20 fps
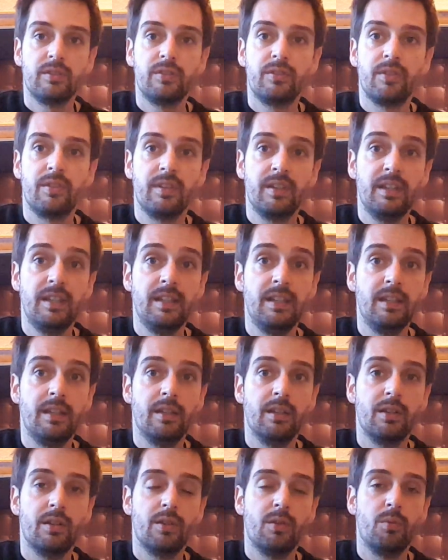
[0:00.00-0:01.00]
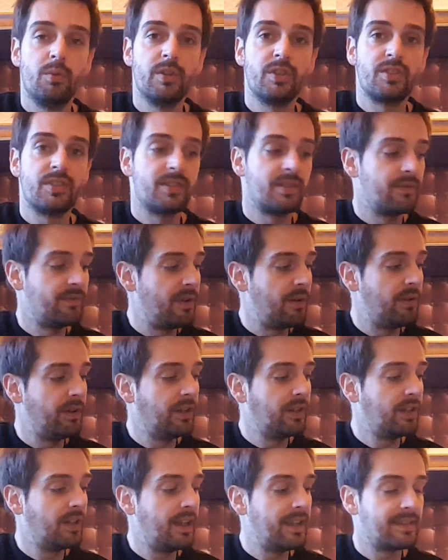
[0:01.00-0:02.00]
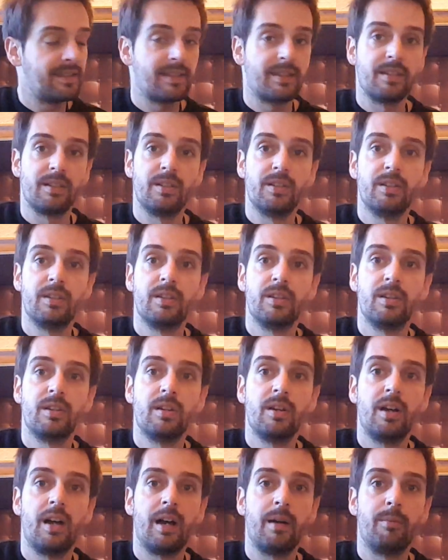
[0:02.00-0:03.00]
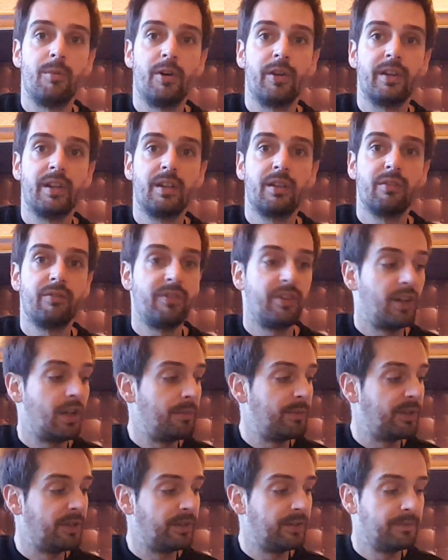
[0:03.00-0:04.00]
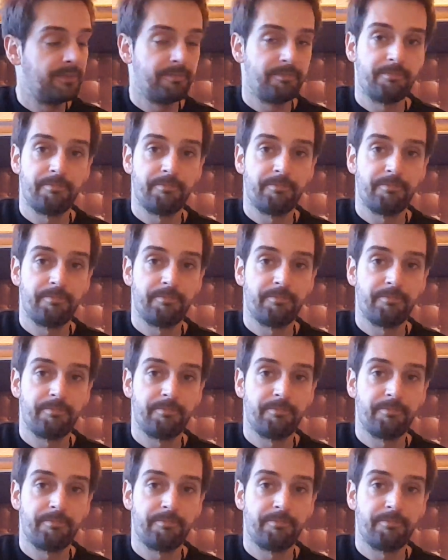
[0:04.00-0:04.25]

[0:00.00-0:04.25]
to the E, which is a very classical harmonic phenomenon.